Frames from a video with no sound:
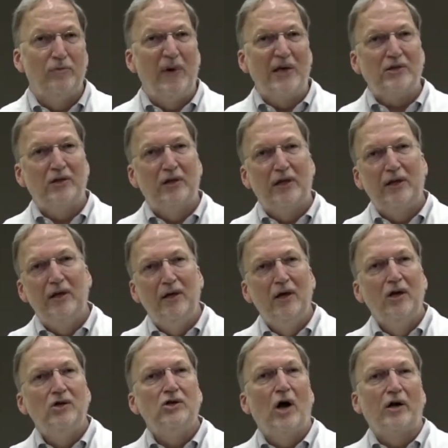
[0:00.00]
Basically
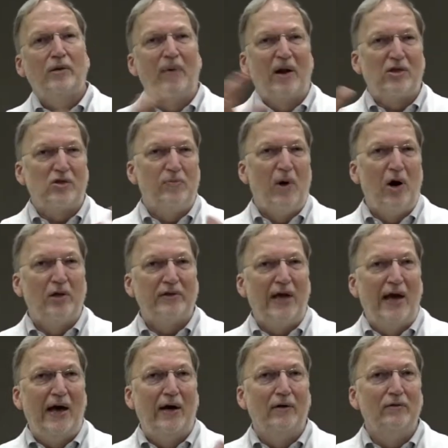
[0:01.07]
talking about a small
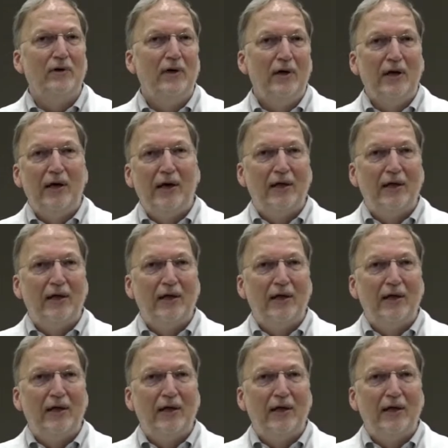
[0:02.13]
town